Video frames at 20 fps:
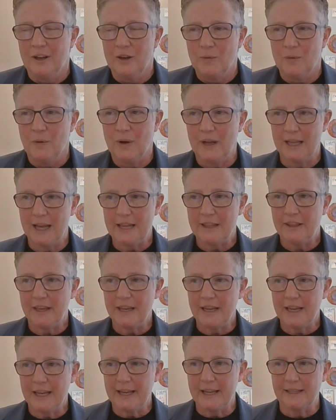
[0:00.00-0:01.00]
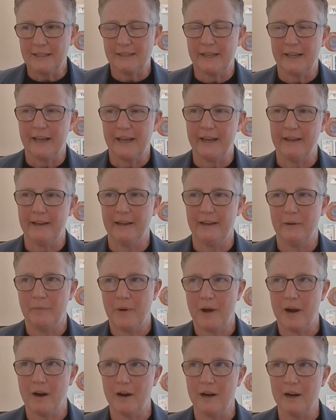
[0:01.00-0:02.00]
Well, I think it's
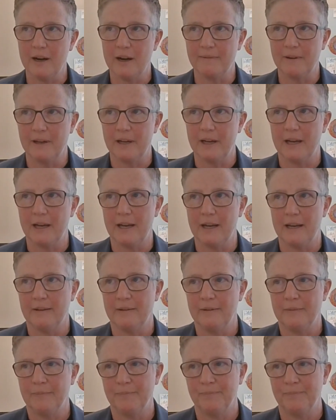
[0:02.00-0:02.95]
part of a